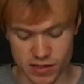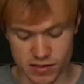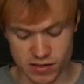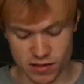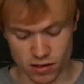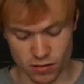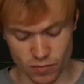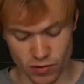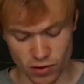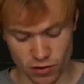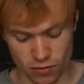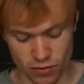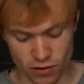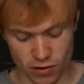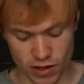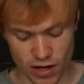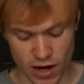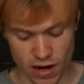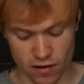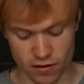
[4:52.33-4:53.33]
And that's our
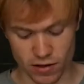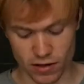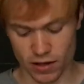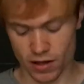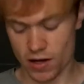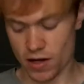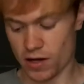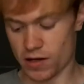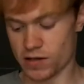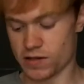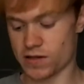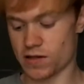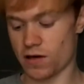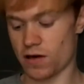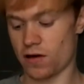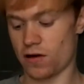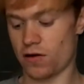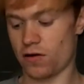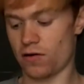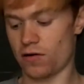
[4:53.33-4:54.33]
pre-workout.
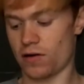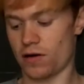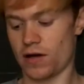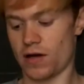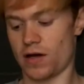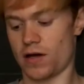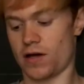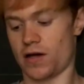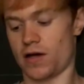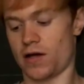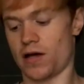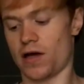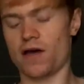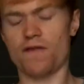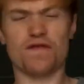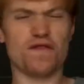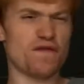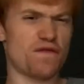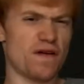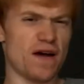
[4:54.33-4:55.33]
So
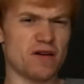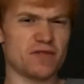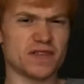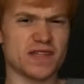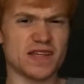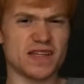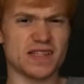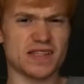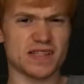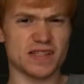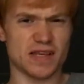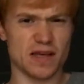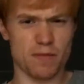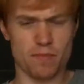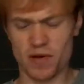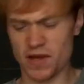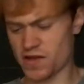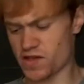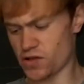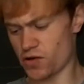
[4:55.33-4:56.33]
if you found
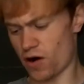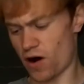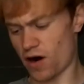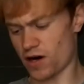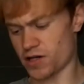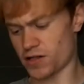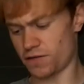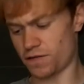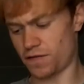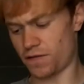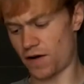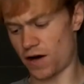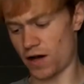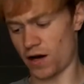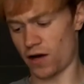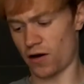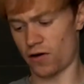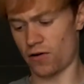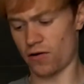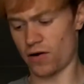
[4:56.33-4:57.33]
this a bit too hard to
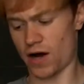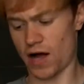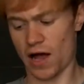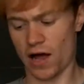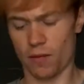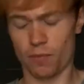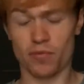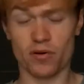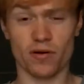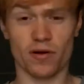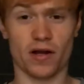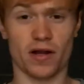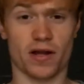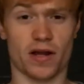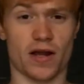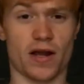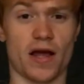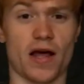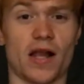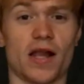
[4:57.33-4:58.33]
follow, I'll
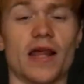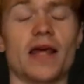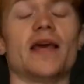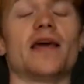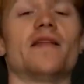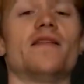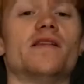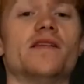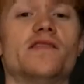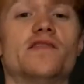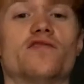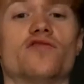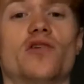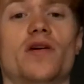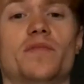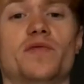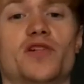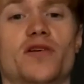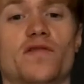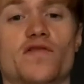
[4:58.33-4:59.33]
put a link in the
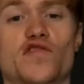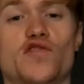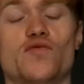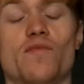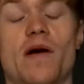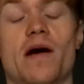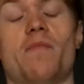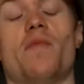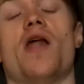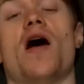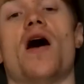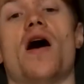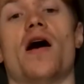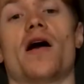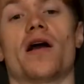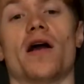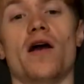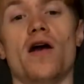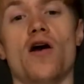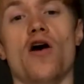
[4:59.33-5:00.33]
description to my
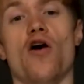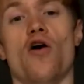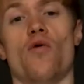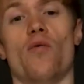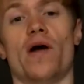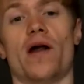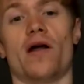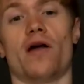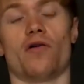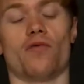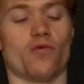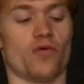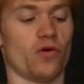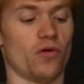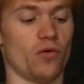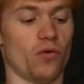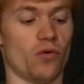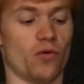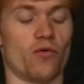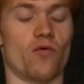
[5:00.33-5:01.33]
blog where
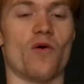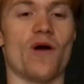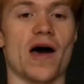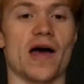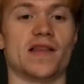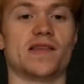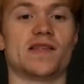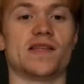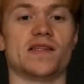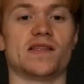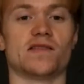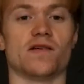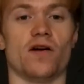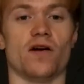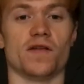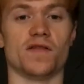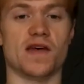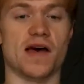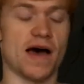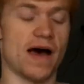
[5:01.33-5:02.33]
I'll write
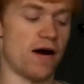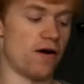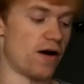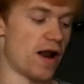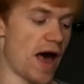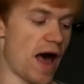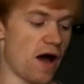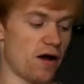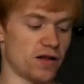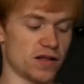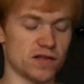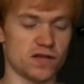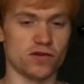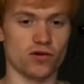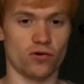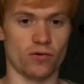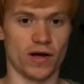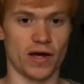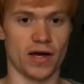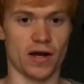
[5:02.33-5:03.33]
this all down, how
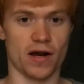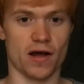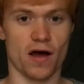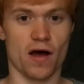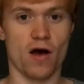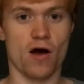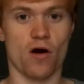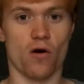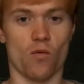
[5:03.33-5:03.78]
to do it,